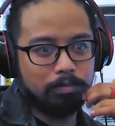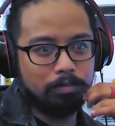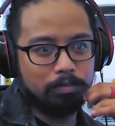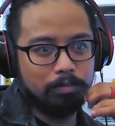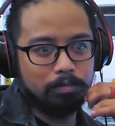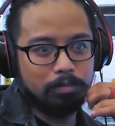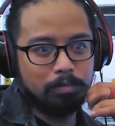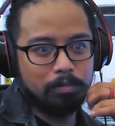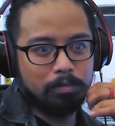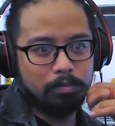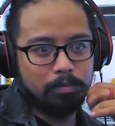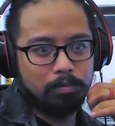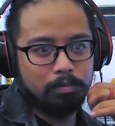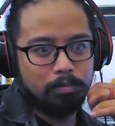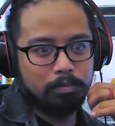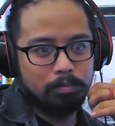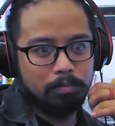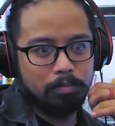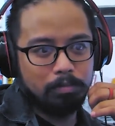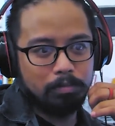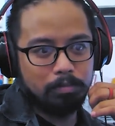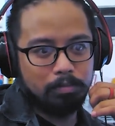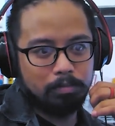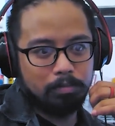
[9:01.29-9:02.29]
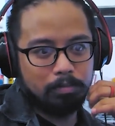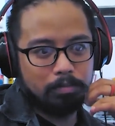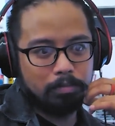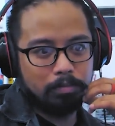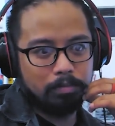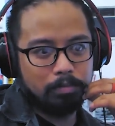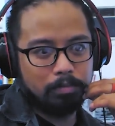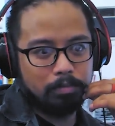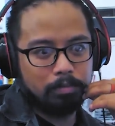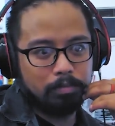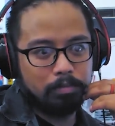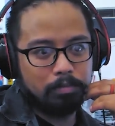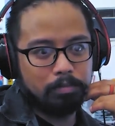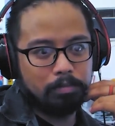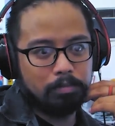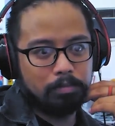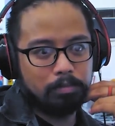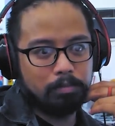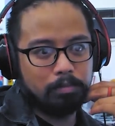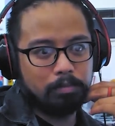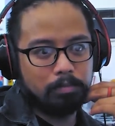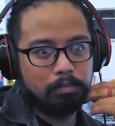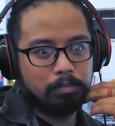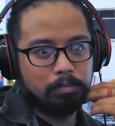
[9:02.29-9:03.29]

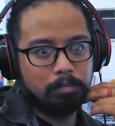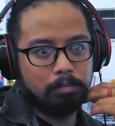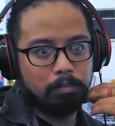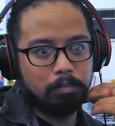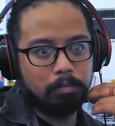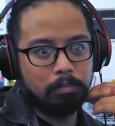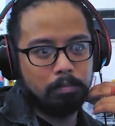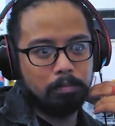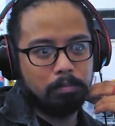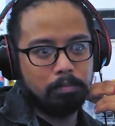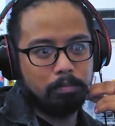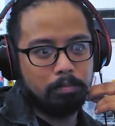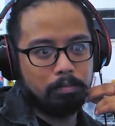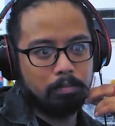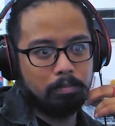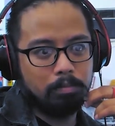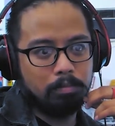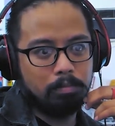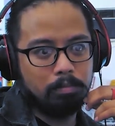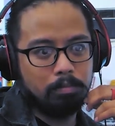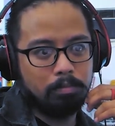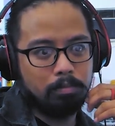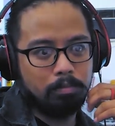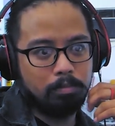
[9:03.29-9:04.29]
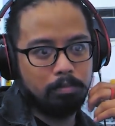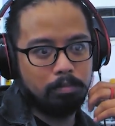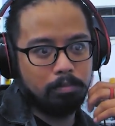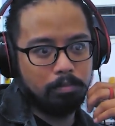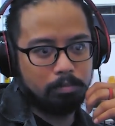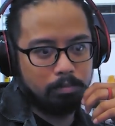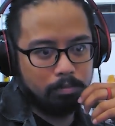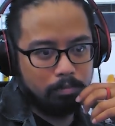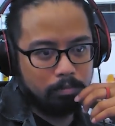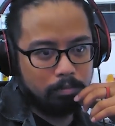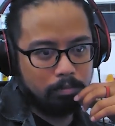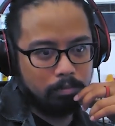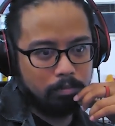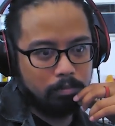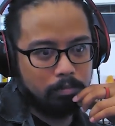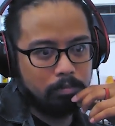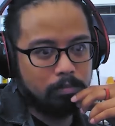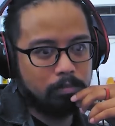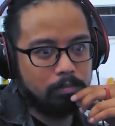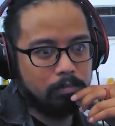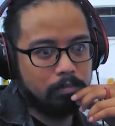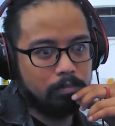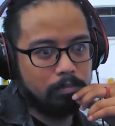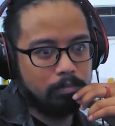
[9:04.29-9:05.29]

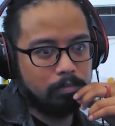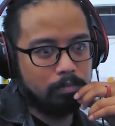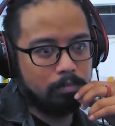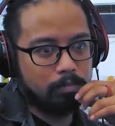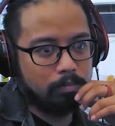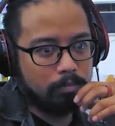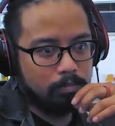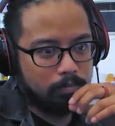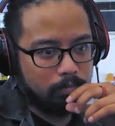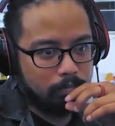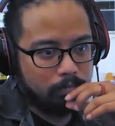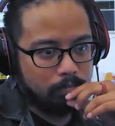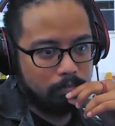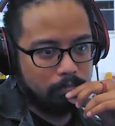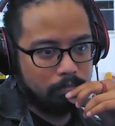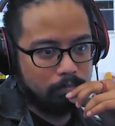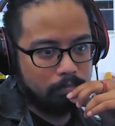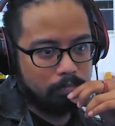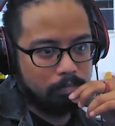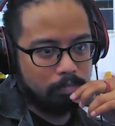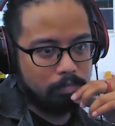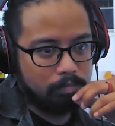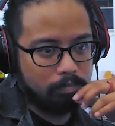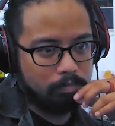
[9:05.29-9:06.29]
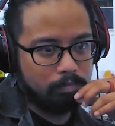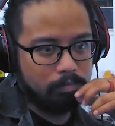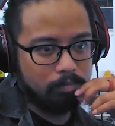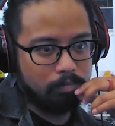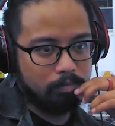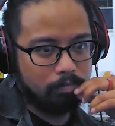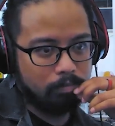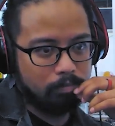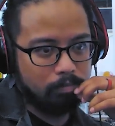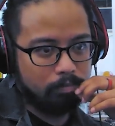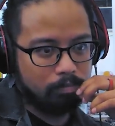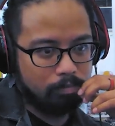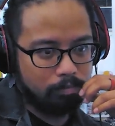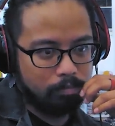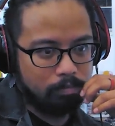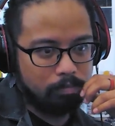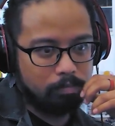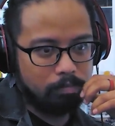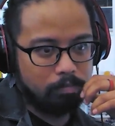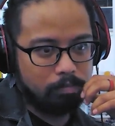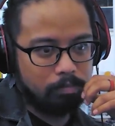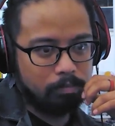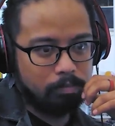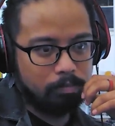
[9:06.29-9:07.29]

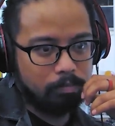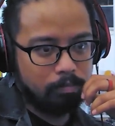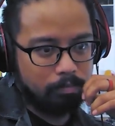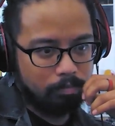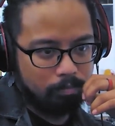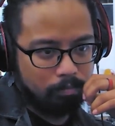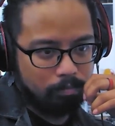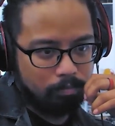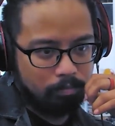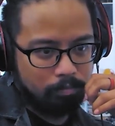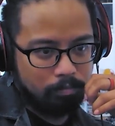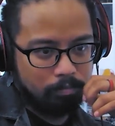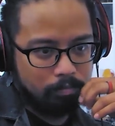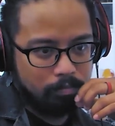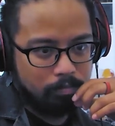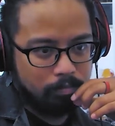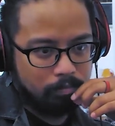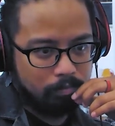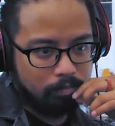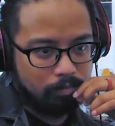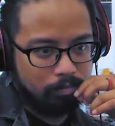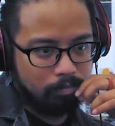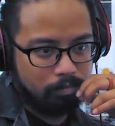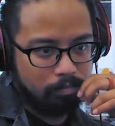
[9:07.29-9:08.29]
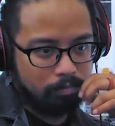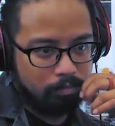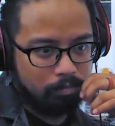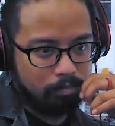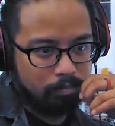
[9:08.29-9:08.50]
[no speech]